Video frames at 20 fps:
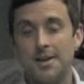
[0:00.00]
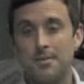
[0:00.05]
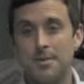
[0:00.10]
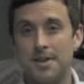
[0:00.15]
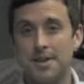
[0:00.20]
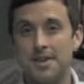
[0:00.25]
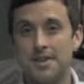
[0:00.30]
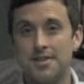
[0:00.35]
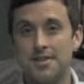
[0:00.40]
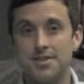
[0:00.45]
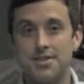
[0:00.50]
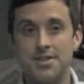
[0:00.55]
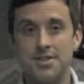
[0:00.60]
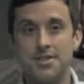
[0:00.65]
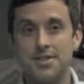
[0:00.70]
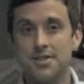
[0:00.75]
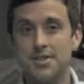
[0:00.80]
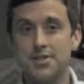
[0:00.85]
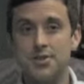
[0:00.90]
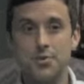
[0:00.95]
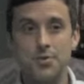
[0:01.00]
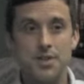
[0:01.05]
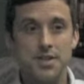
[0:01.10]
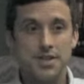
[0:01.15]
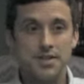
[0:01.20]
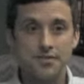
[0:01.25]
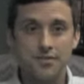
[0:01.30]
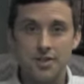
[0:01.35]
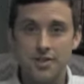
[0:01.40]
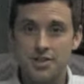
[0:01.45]
Because just in doing
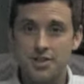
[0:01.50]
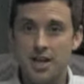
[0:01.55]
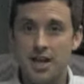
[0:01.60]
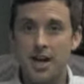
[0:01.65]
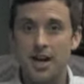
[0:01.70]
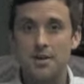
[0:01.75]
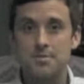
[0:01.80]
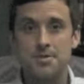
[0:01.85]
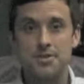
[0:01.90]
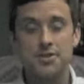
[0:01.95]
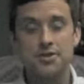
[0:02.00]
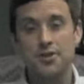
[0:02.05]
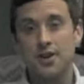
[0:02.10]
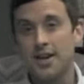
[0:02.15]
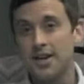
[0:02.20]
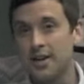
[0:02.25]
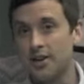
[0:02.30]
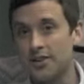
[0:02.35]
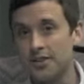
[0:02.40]
different jobs and trying